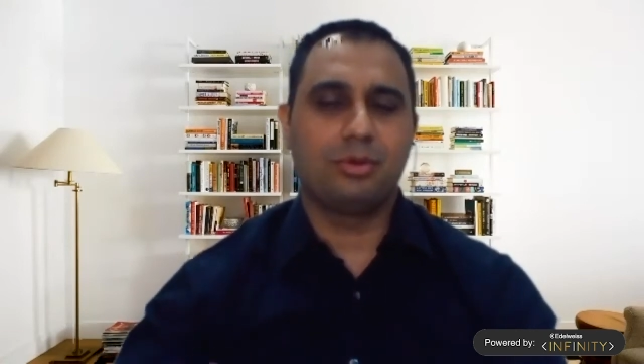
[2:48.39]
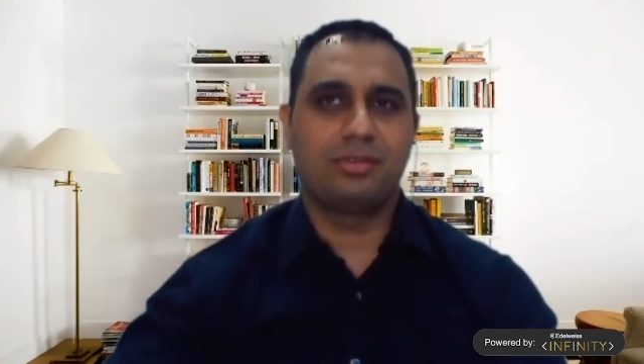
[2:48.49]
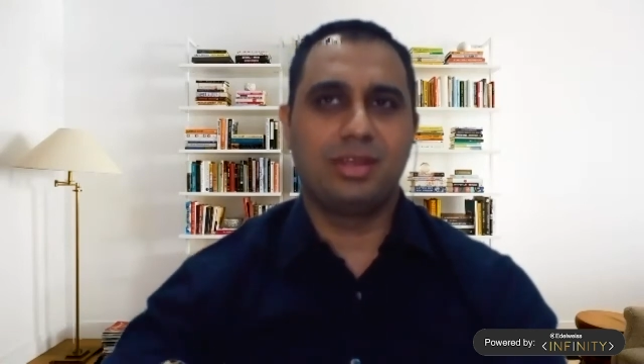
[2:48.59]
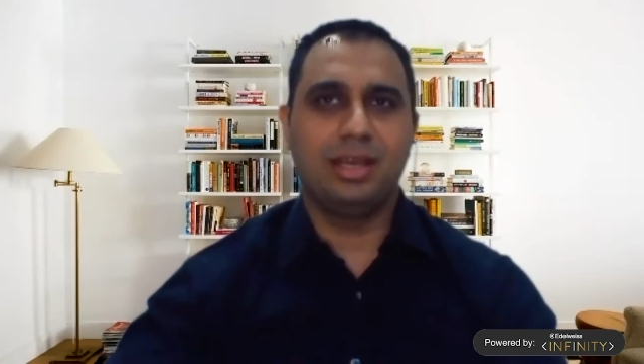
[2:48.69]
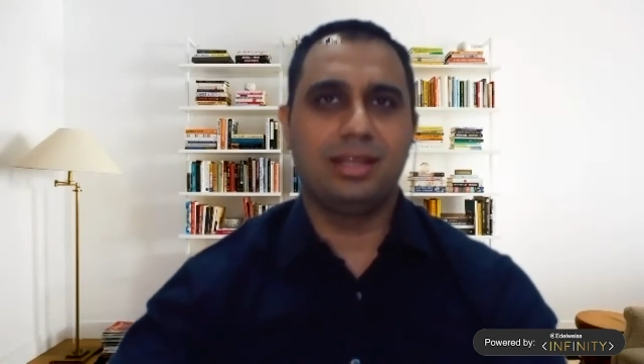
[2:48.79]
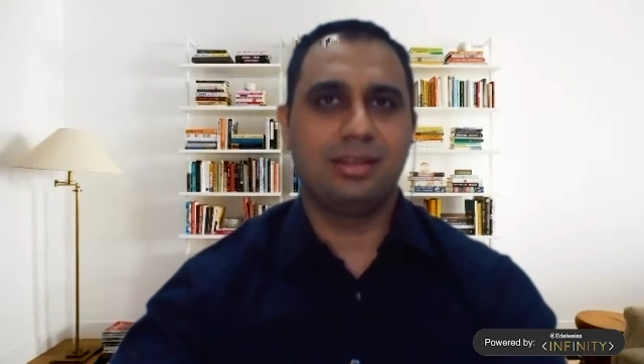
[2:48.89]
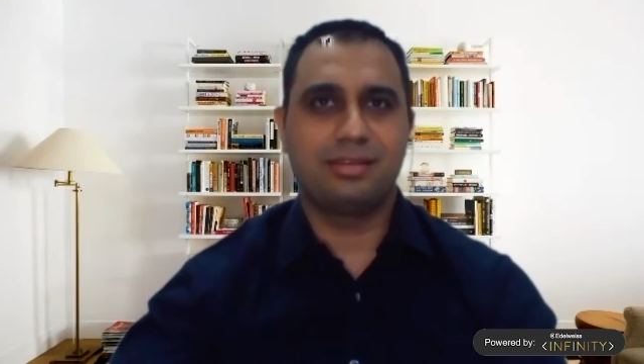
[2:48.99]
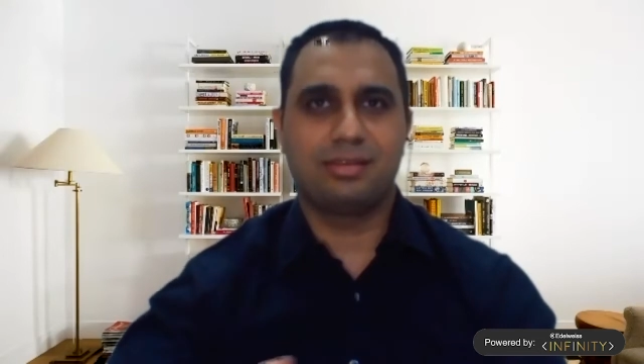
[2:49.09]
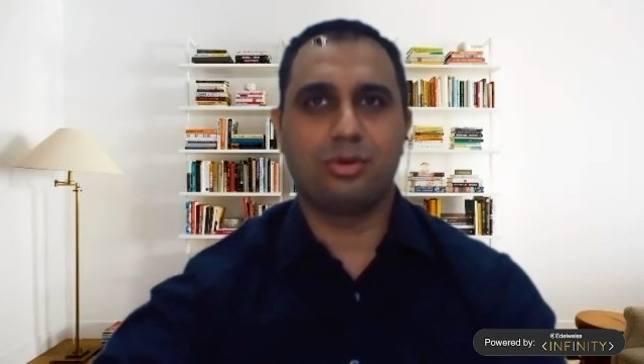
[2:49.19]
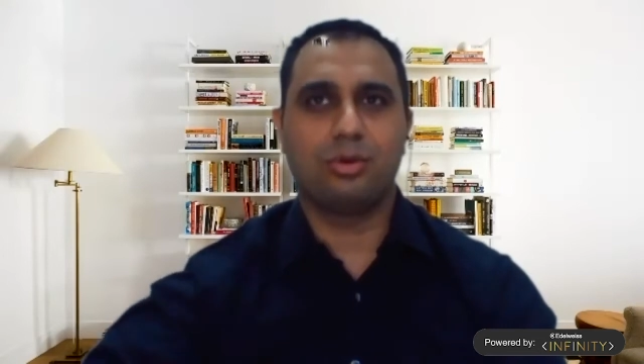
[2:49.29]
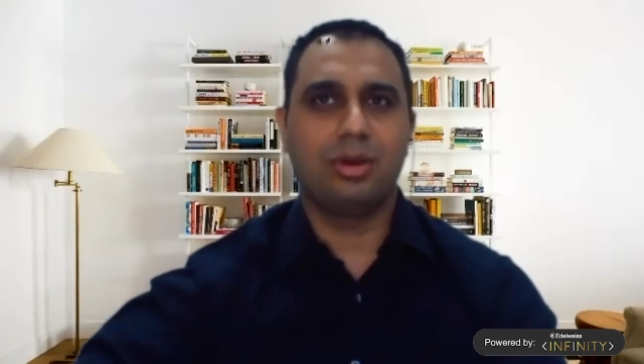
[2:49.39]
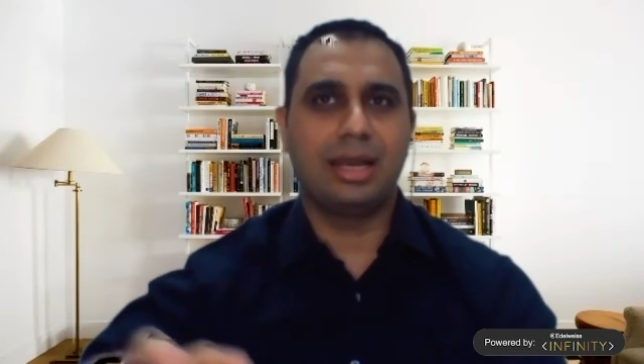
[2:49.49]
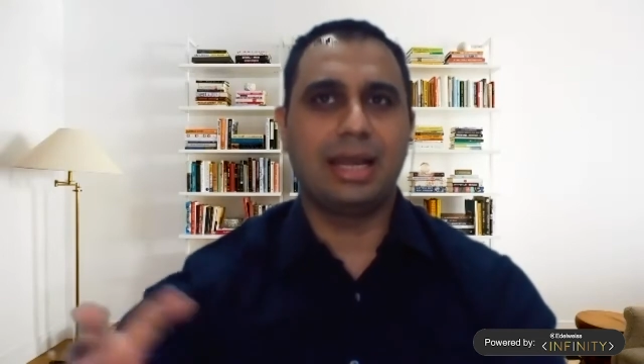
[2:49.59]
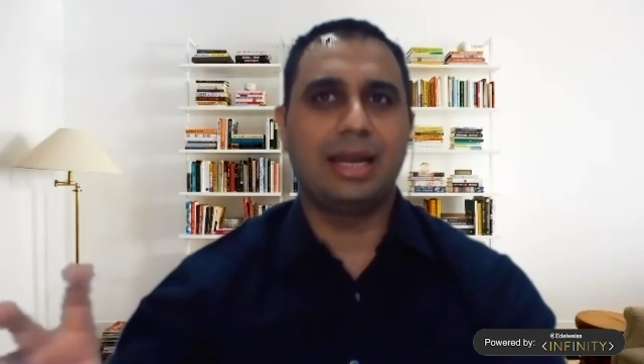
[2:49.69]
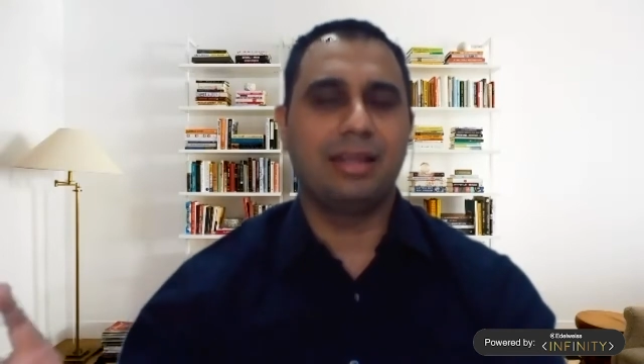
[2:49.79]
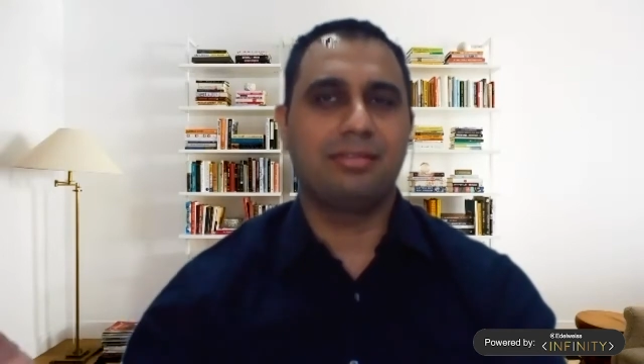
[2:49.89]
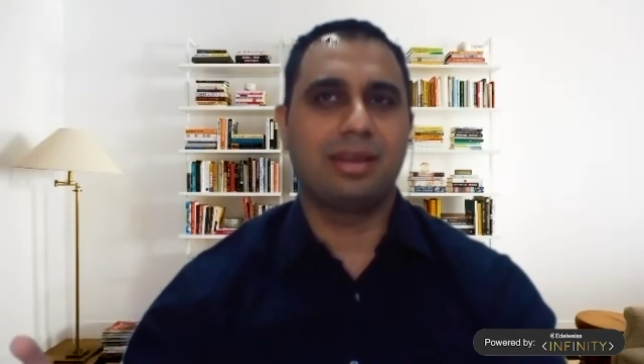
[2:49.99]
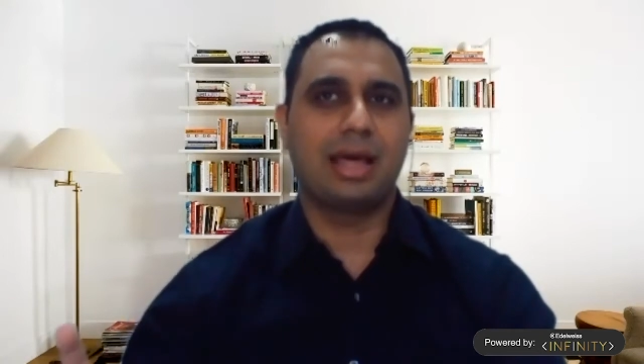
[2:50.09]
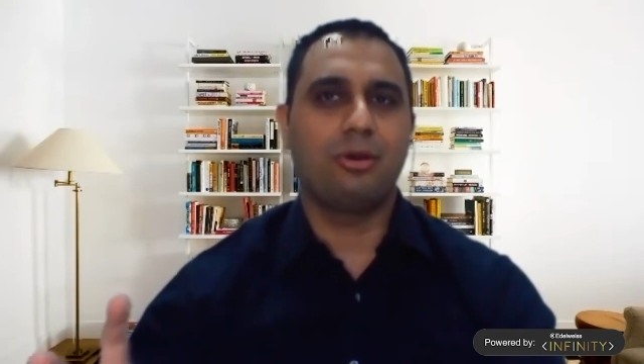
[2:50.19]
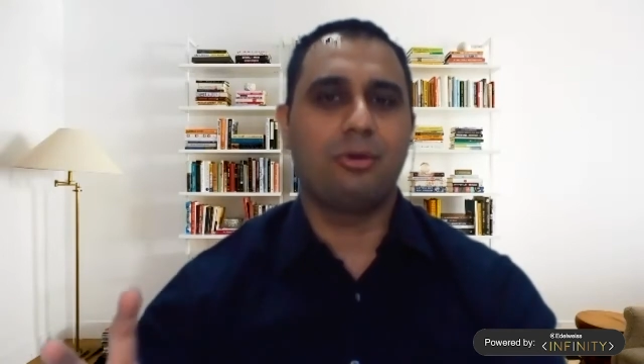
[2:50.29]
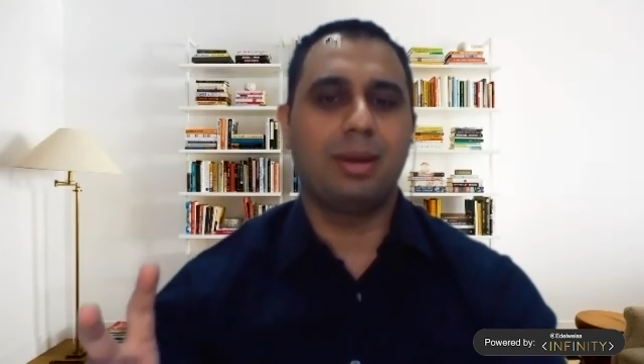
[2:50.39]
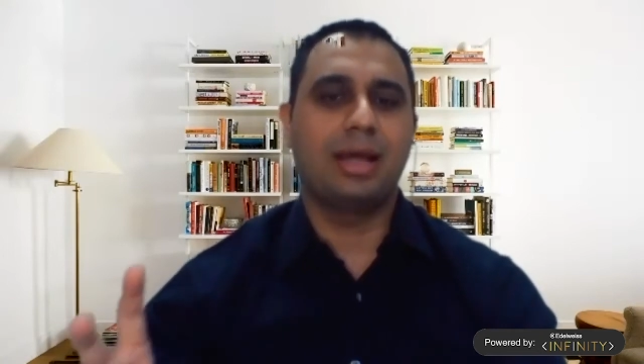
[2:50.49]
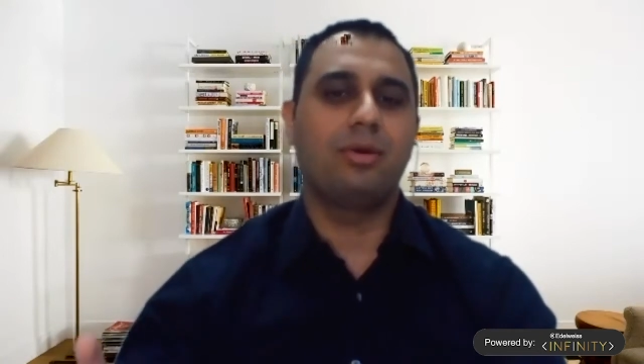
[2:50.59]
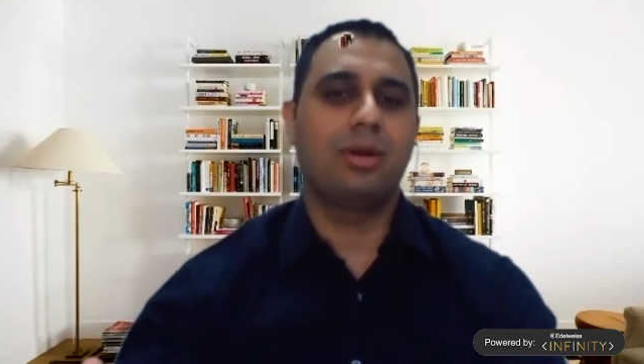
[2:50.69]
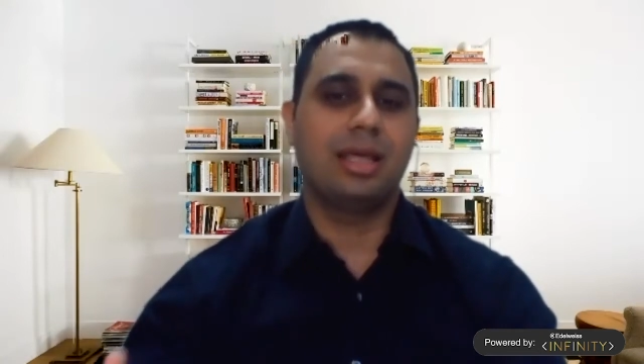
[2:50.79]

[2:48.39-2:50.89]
see this whole negative scenario play out